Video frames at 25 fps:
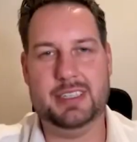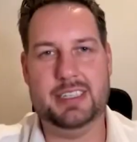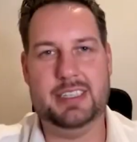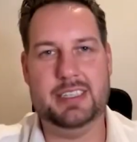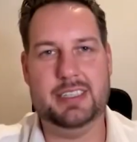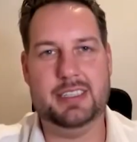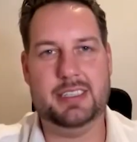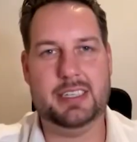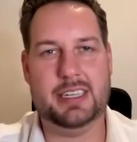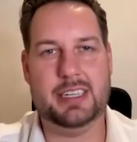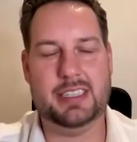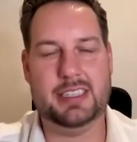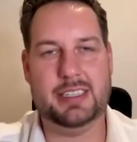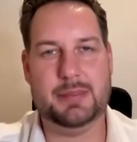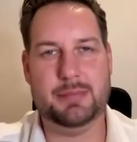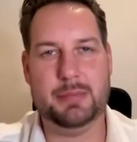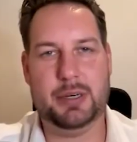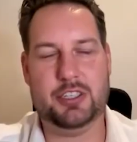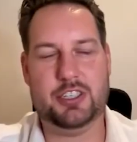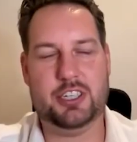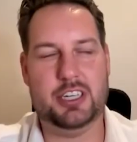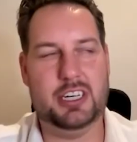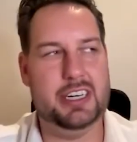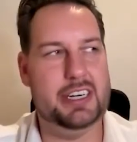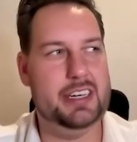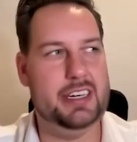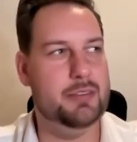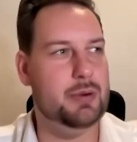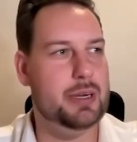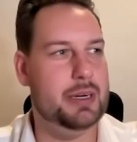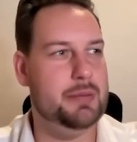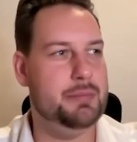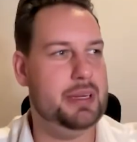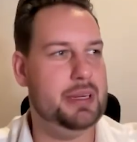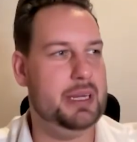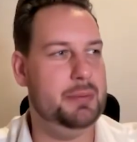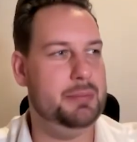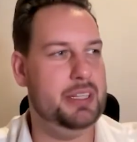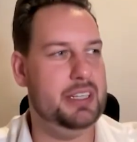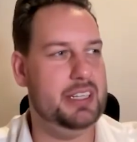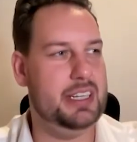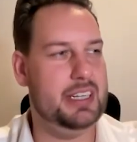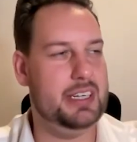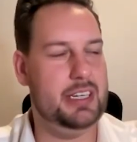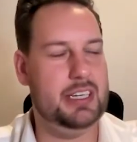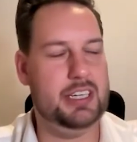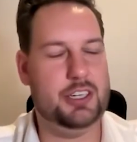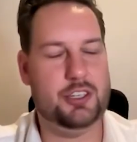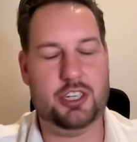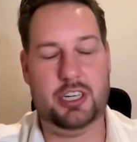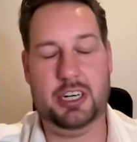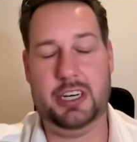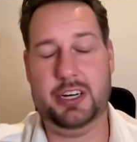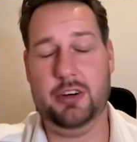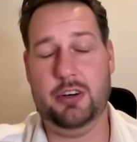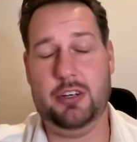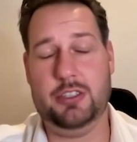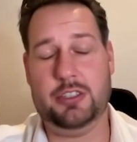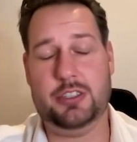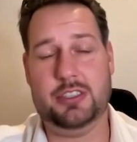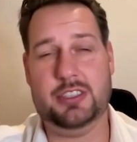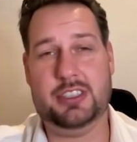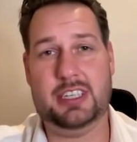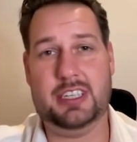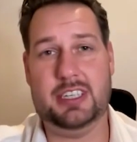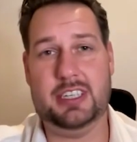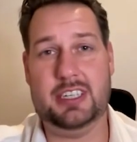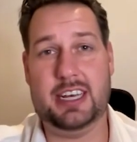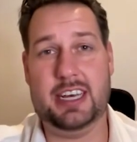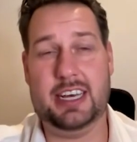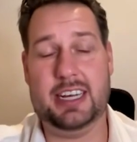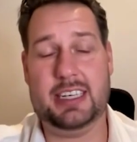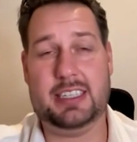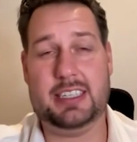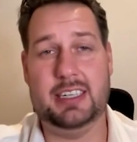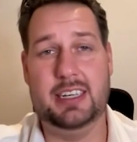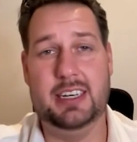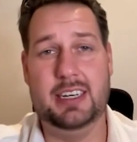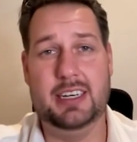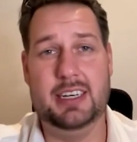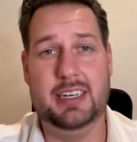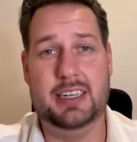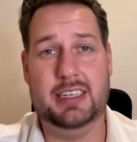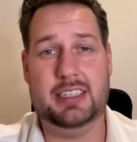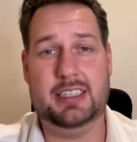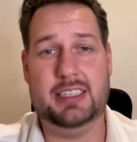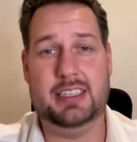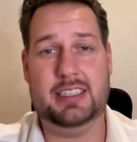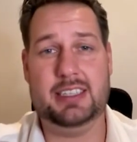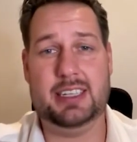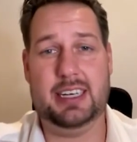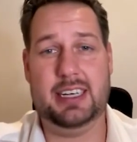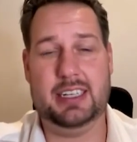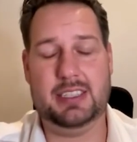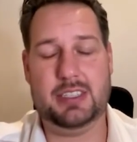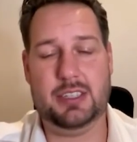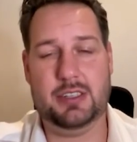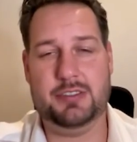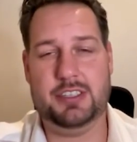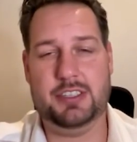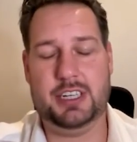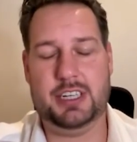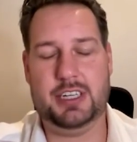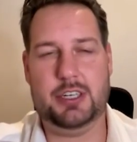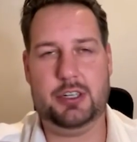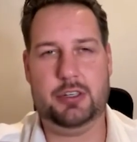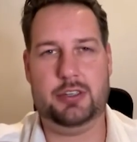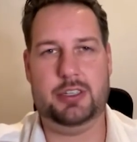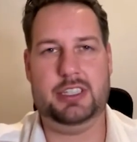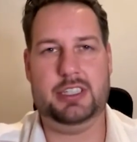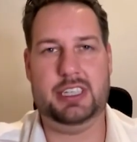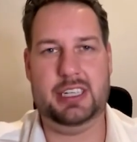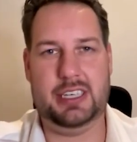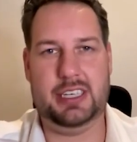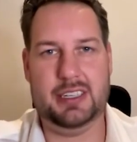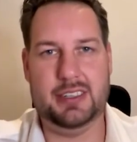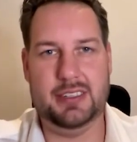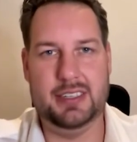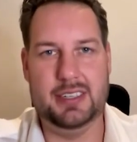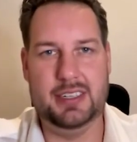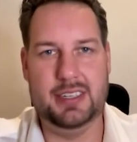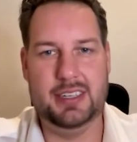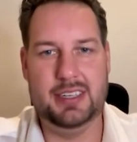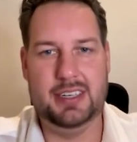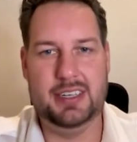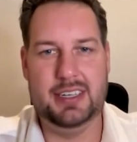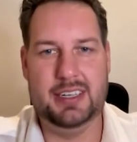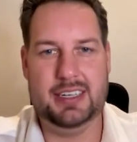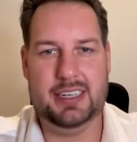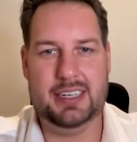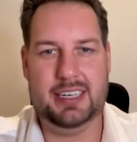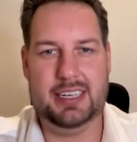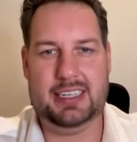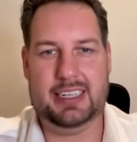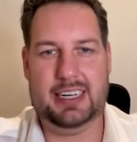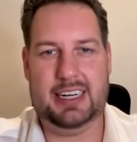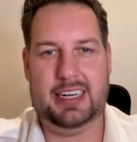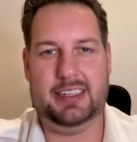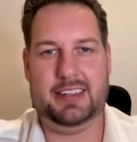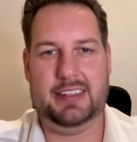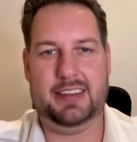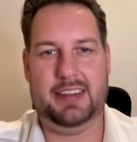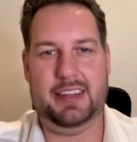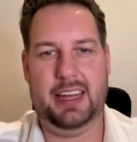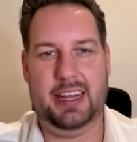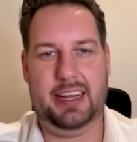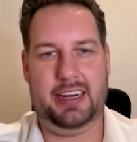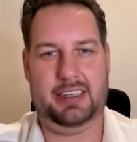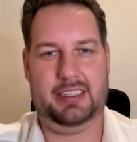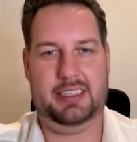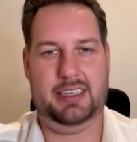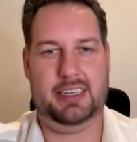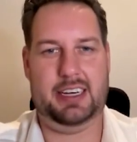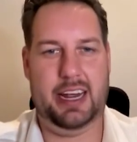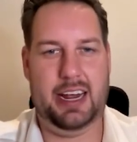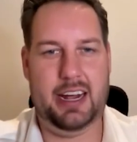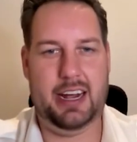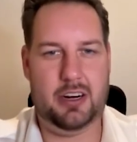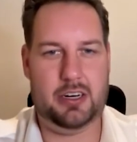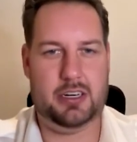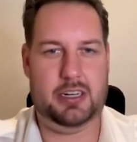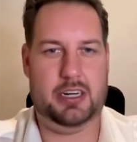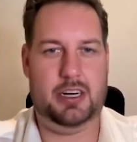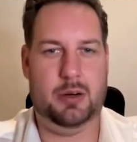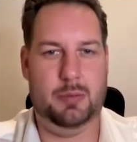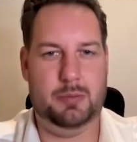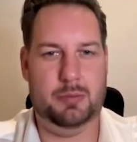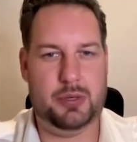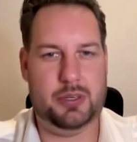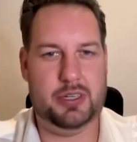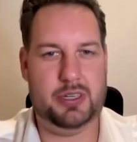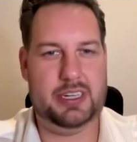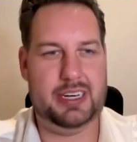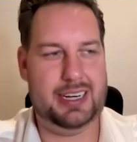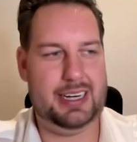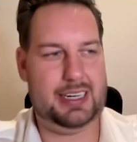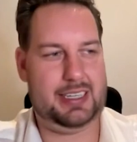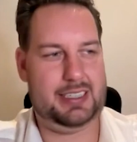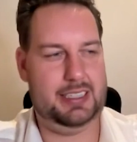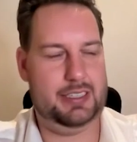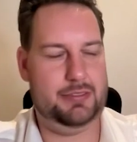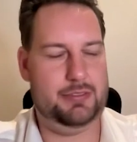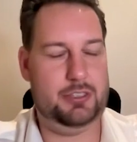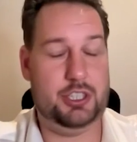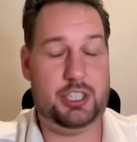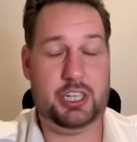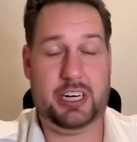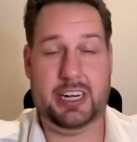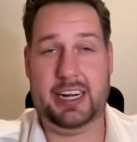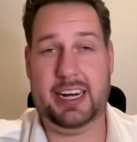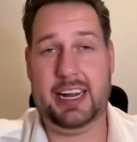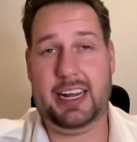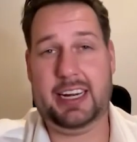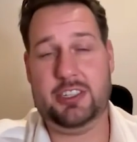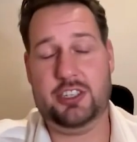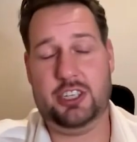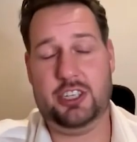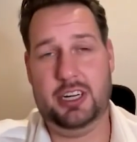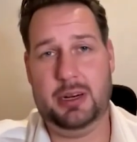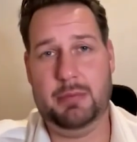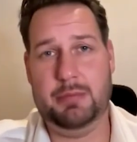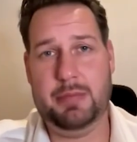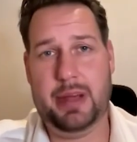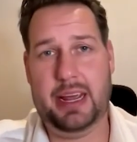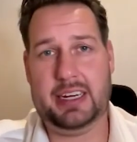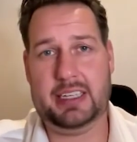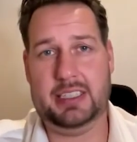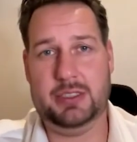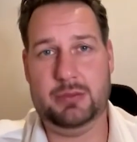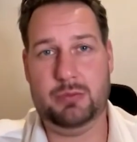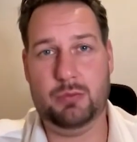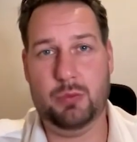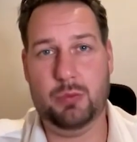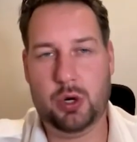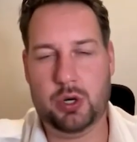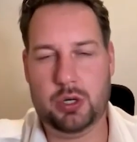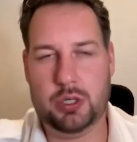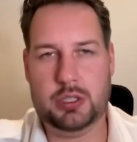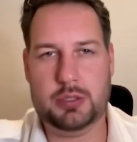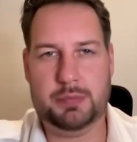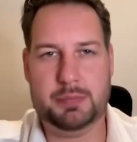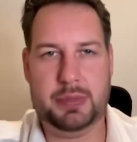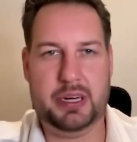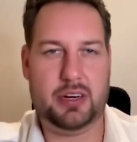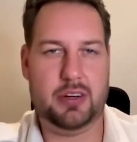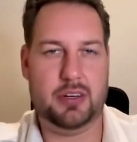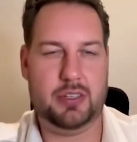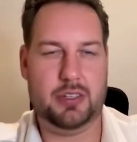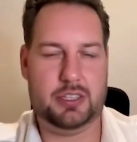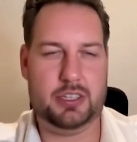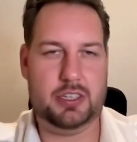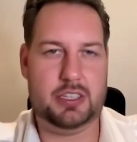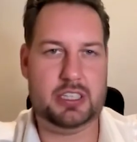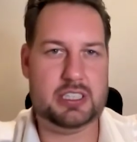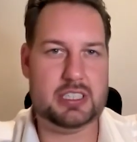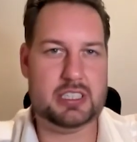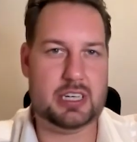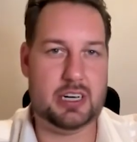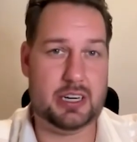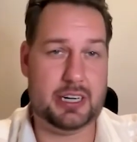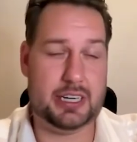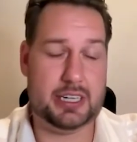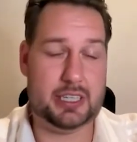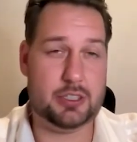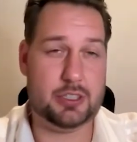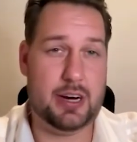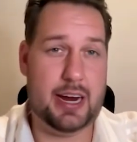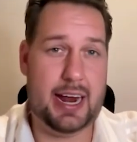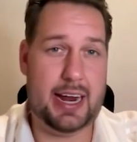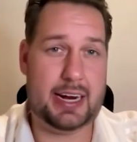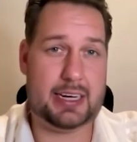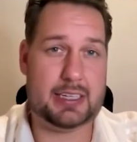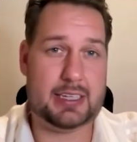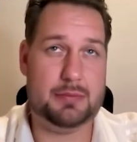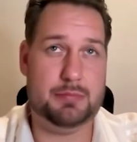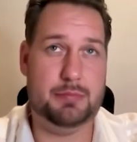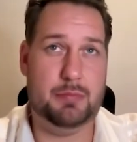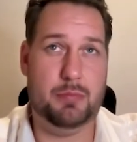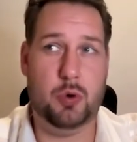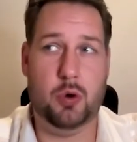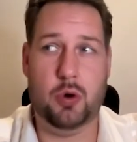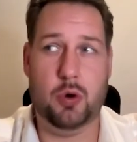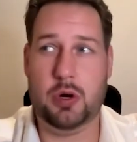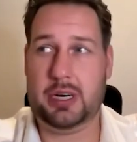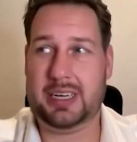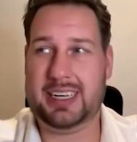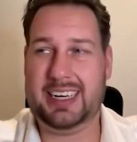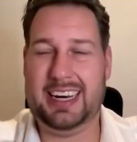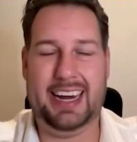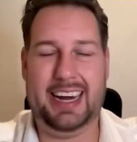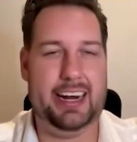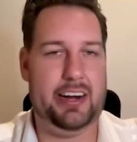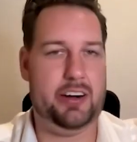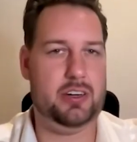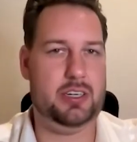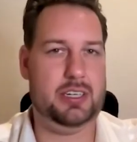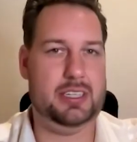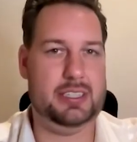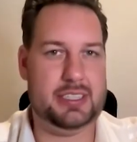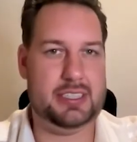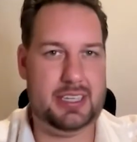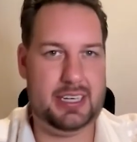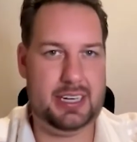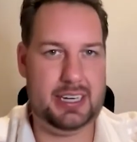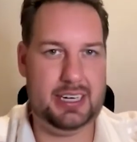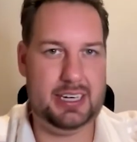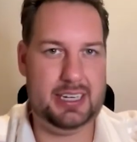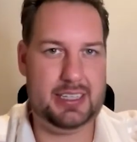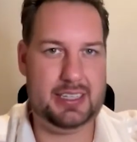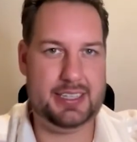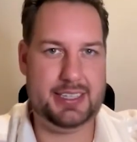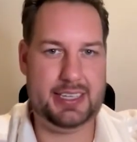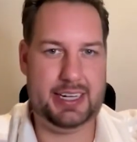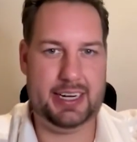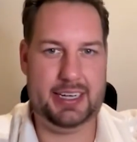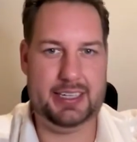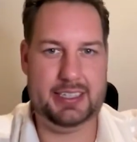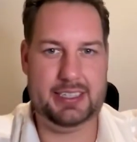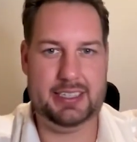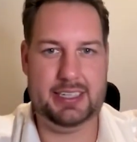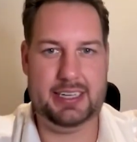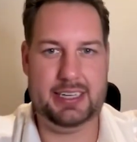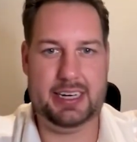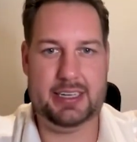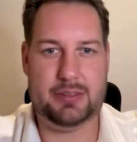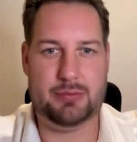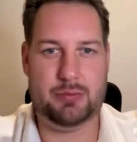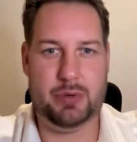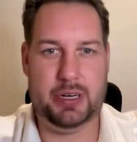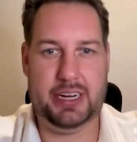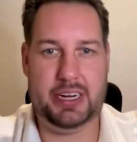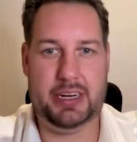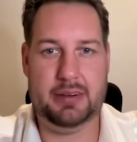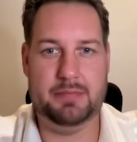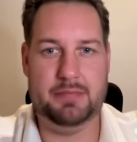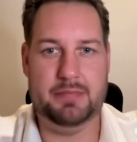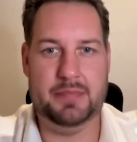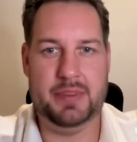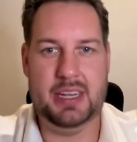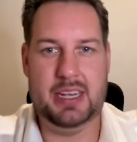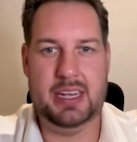It is. And especially when people then literally also still get the sense of security that they think they are now protected, yeah. which can actually make it worse because you're starting to act more carelessly, let's say it in that way.